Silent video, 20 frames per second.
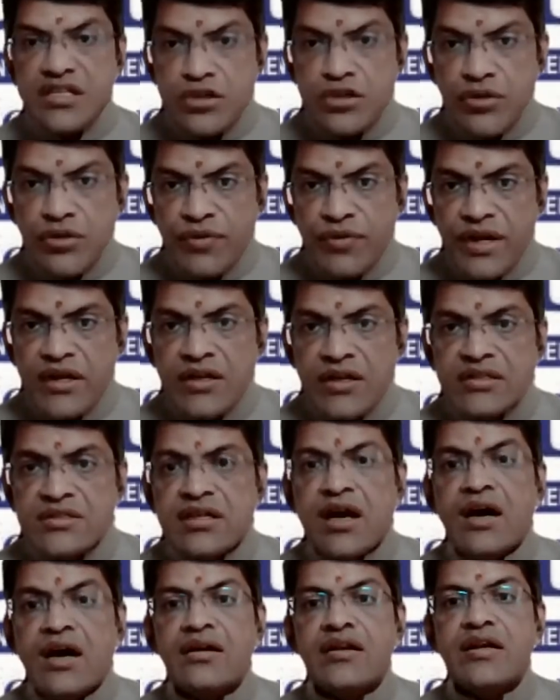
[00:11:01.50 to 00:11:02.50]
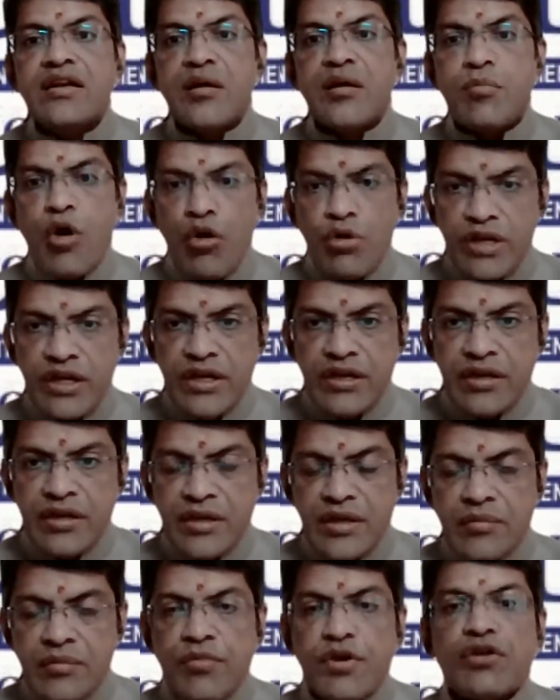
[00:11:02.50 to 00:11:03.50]
to feel disheartened about it,
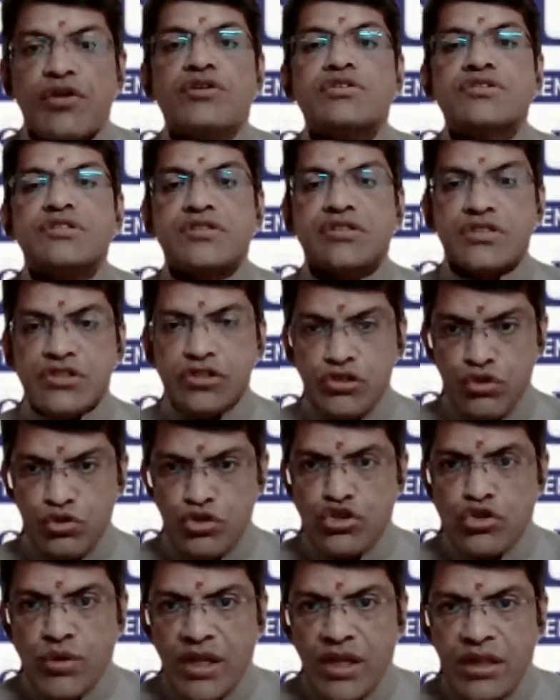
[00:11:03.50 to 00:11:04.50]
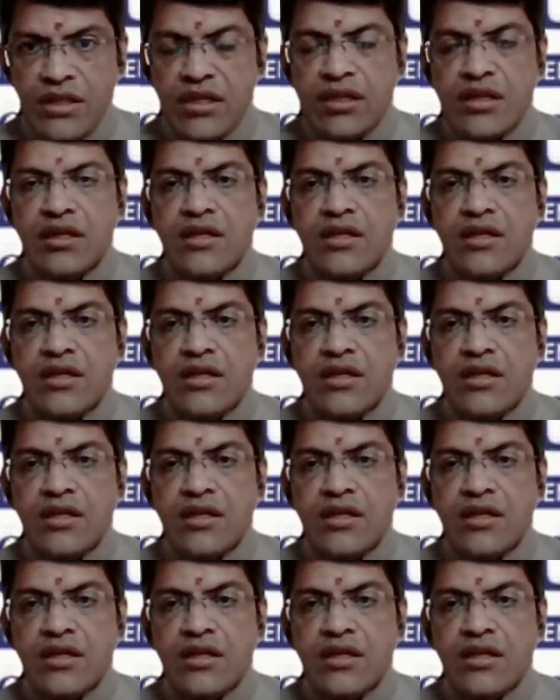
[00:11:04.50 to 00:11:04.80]
because this is usual.